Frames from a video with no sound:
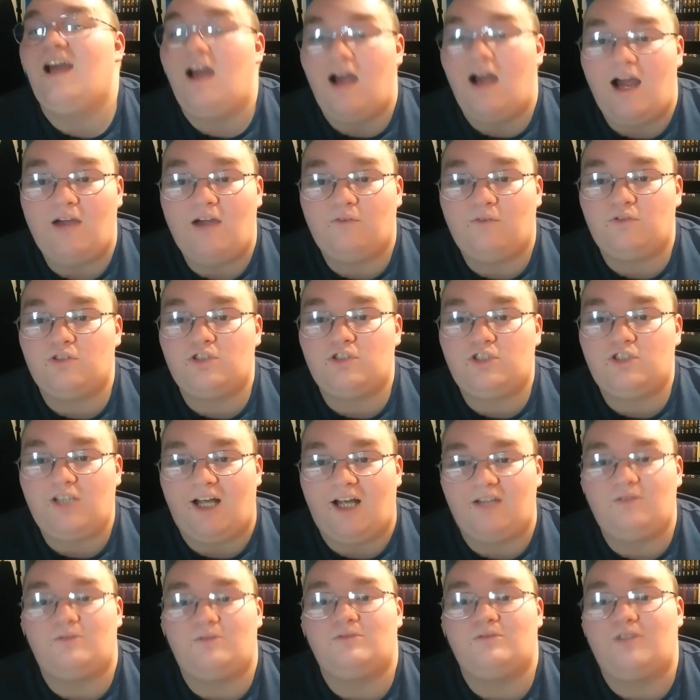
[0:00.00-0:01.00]
everyone's
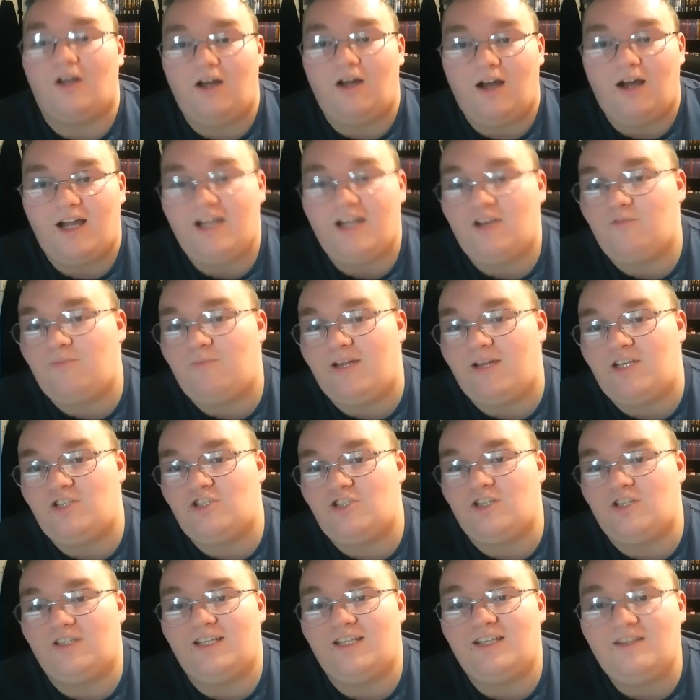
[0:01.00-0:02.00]
channel that I have
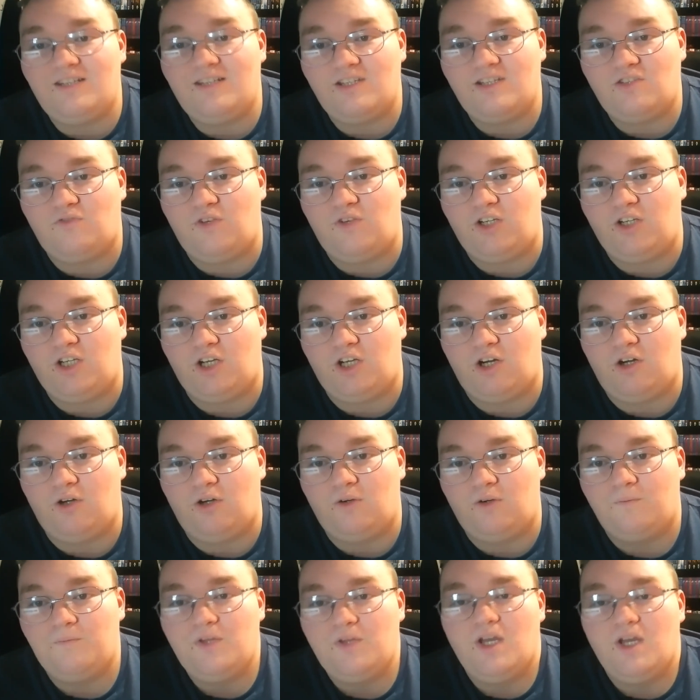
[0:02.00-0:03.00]
mentioned in this
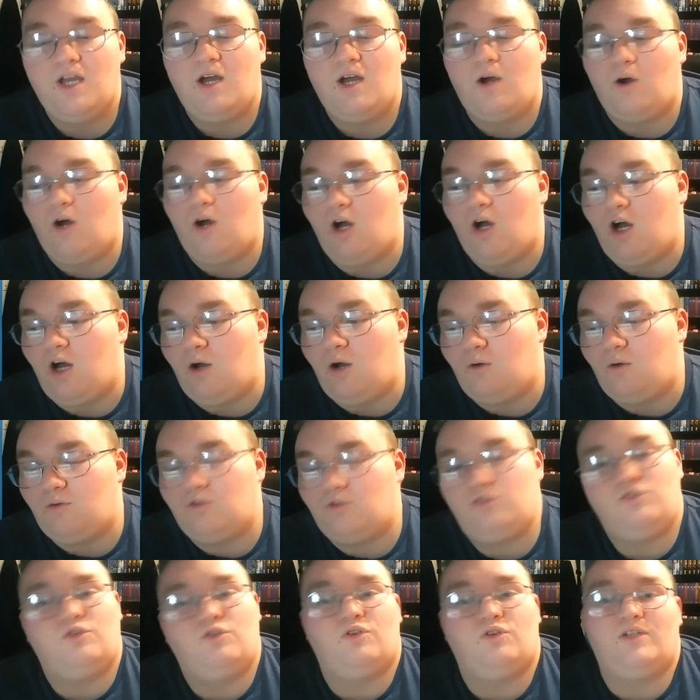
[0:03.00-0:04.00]
video,
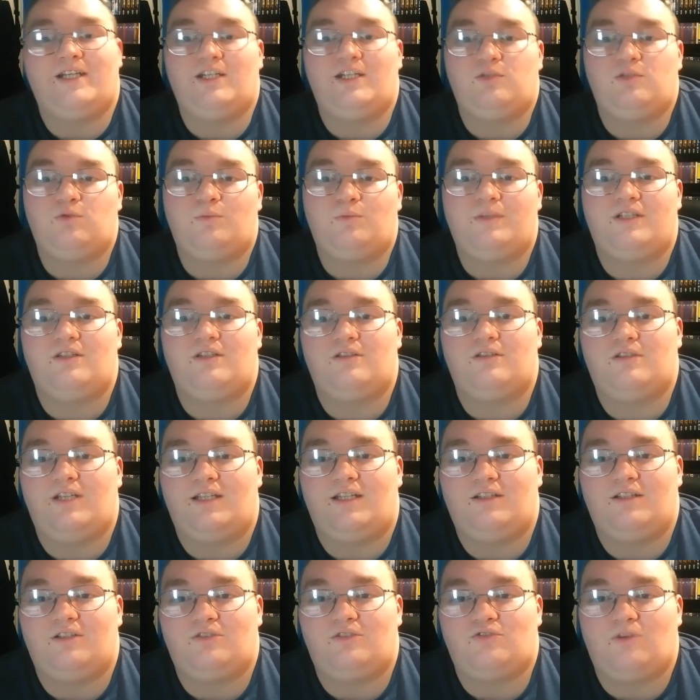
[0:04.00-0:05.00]
your links will be
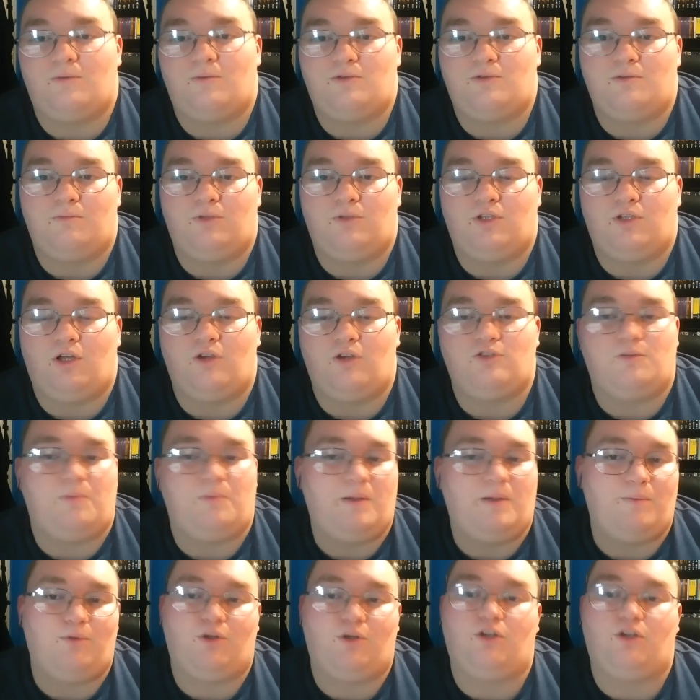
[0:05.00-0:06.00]
in the description below, so
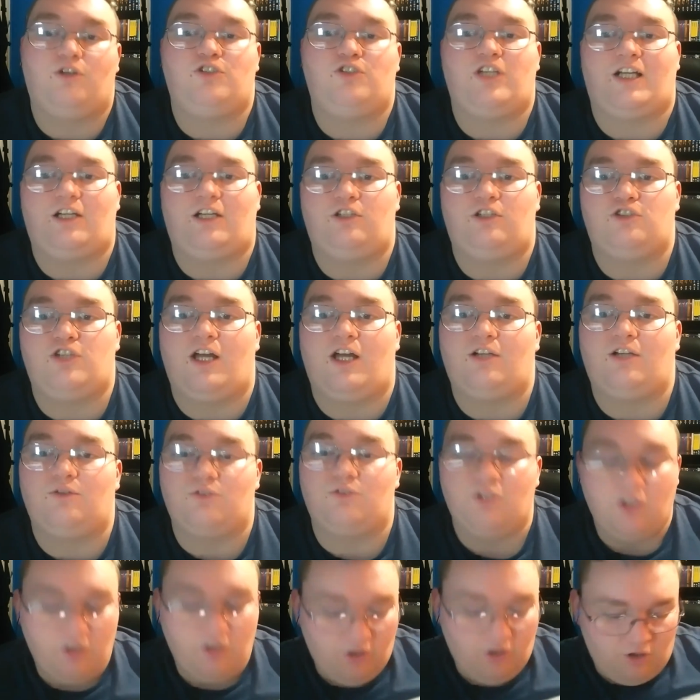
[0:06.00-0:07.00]
people can go check out your
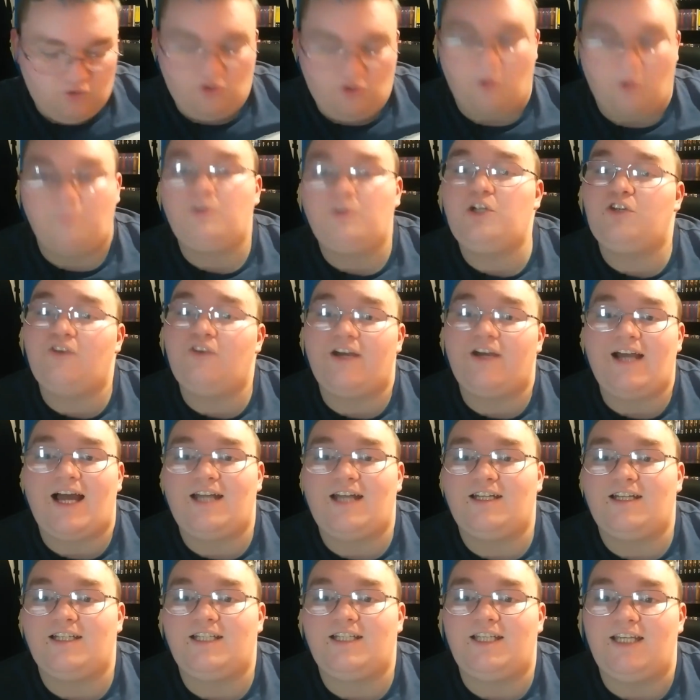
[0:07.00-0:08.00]
channels. So Blu-Ray
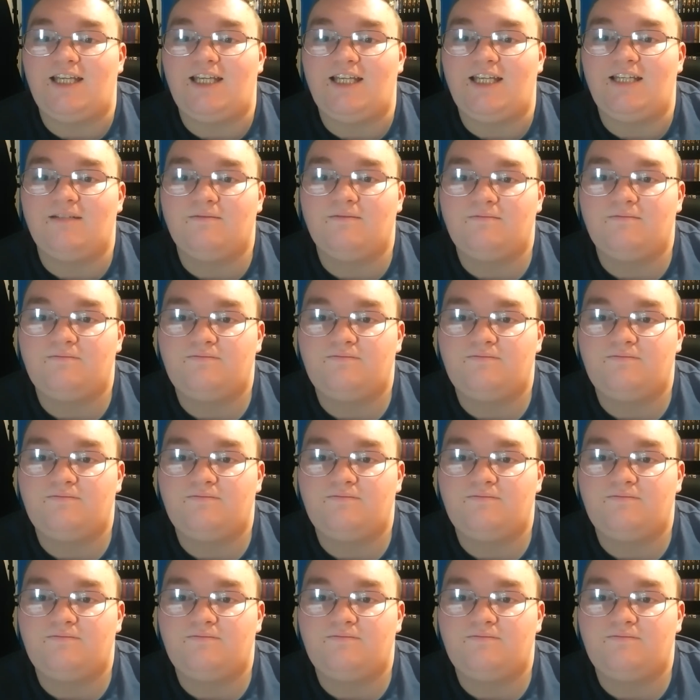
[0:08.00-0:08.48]
Anarchy,